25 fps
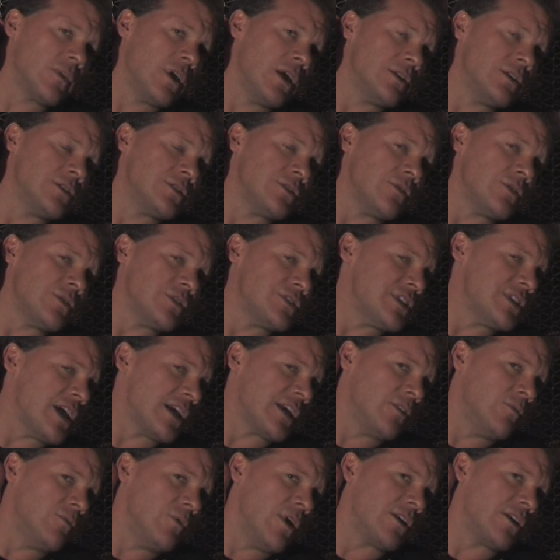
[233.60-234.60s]
And so the
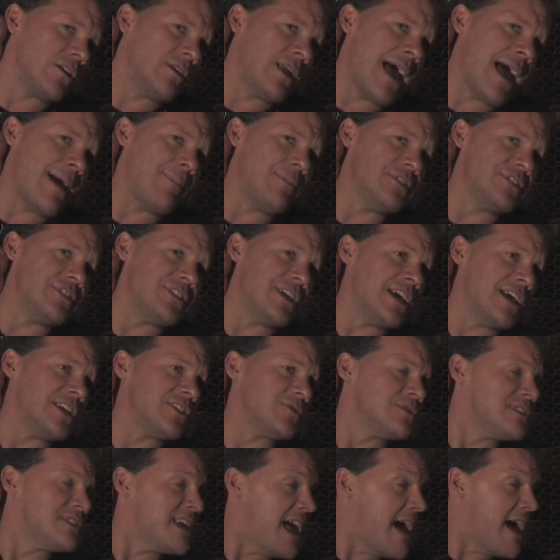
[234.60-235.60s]
second record,
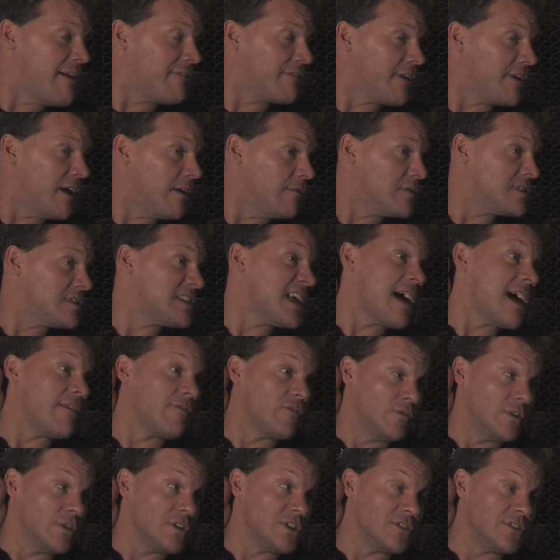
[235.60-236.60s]
Happenstance, was half covers, half
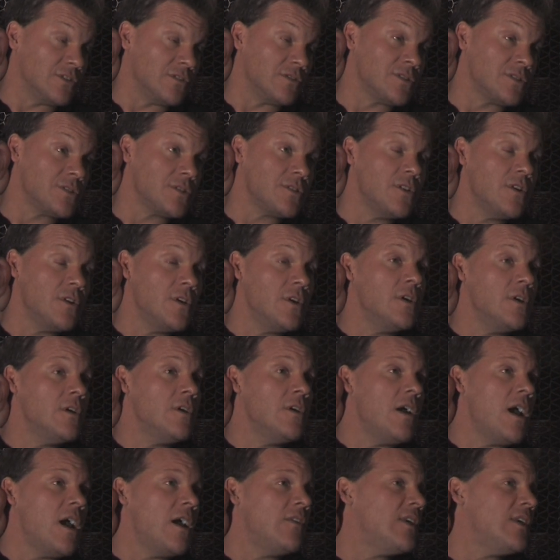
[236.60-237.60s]
originals.
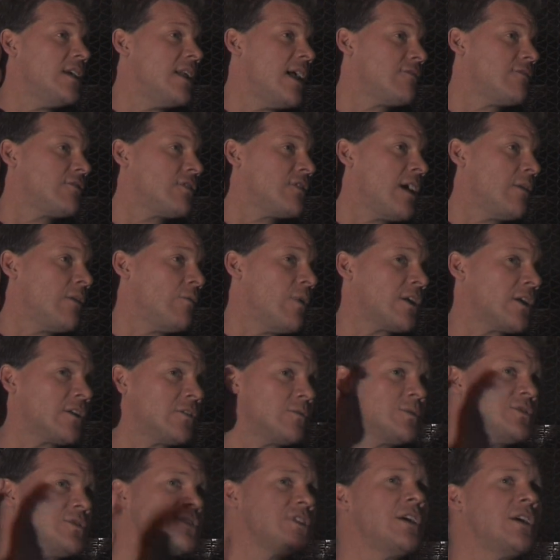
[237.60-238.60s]
And then after that
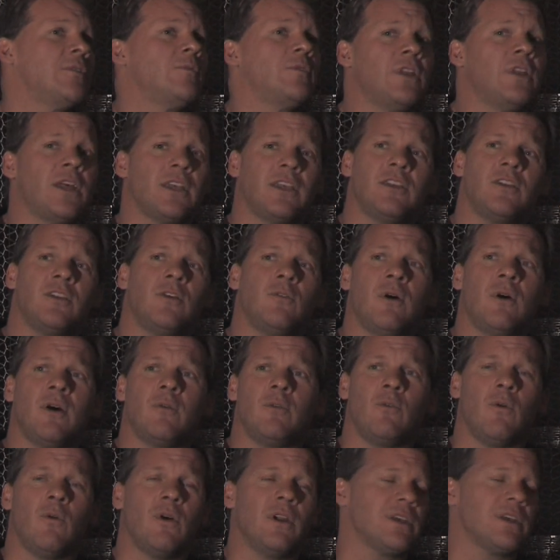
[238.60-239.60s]
record was done, we're like, you know what,
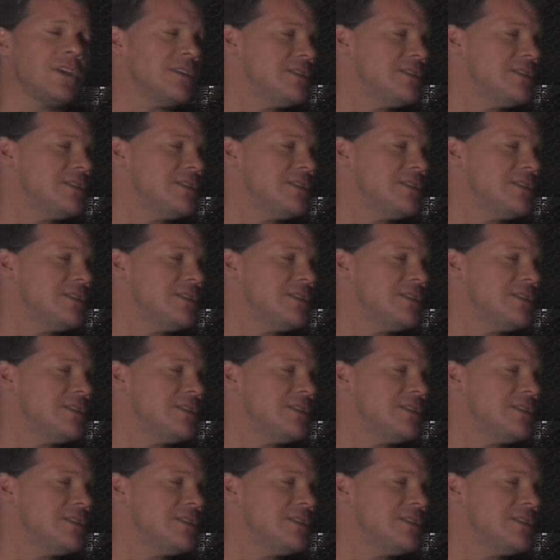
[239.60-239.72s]
we want to